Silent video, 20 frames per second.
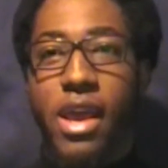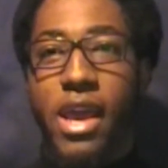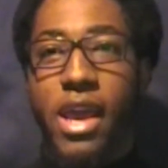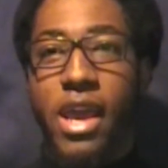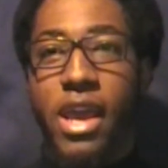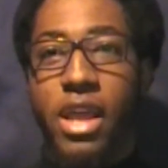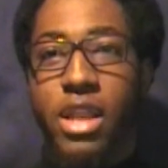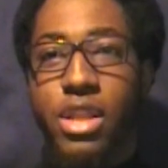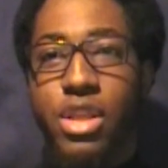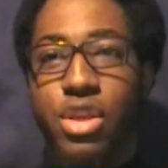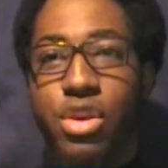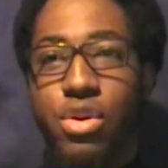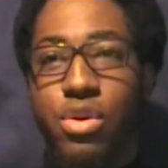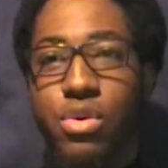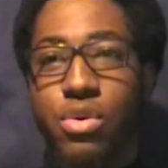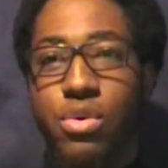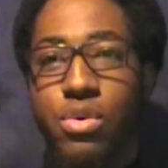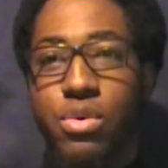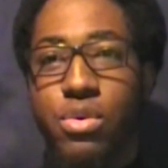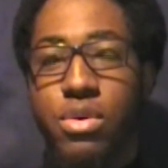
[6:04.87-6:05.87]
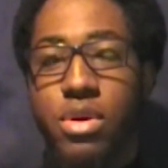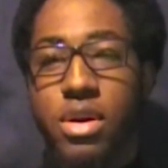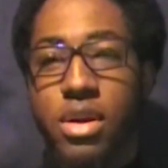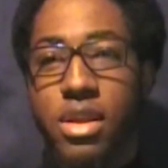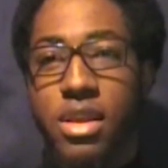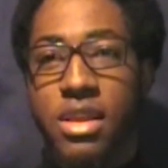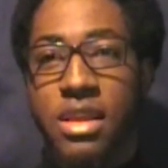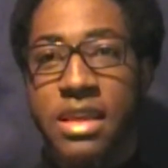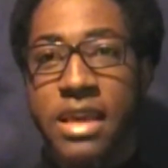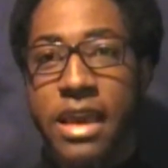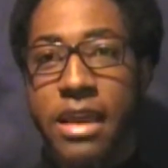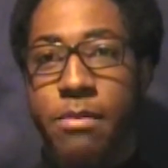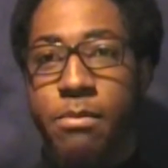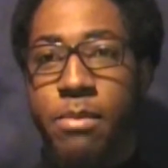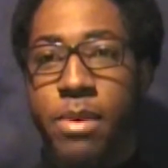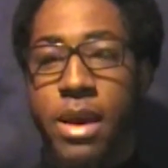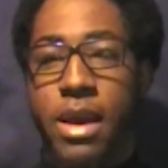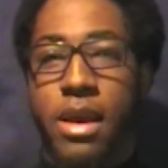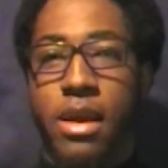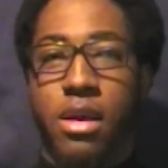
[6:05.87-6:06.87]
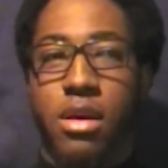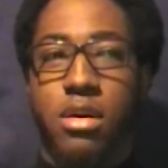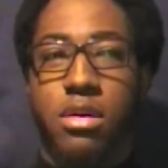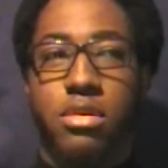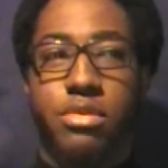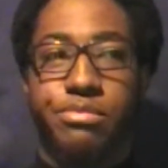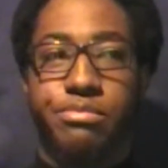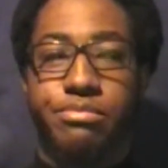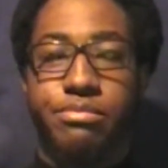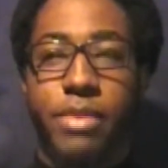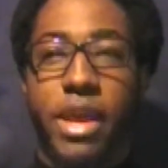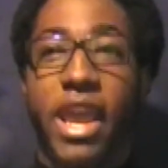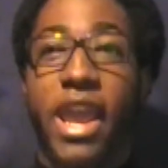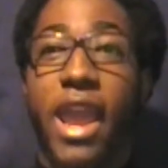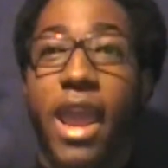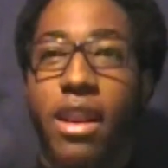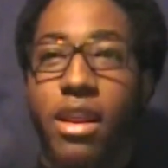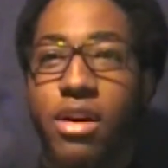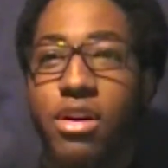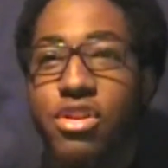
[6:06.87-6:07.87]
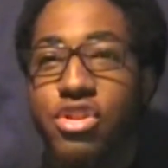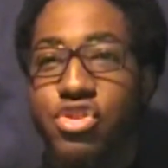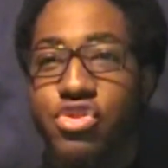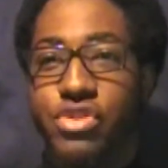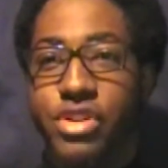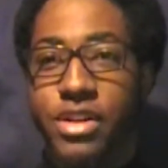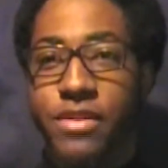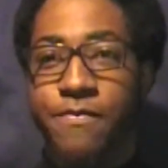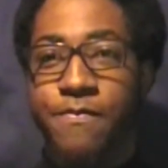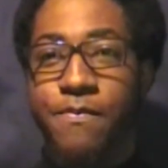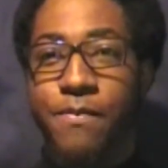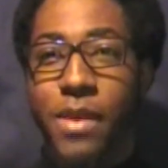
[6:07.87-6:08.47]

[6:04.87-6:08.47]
and you get back 800,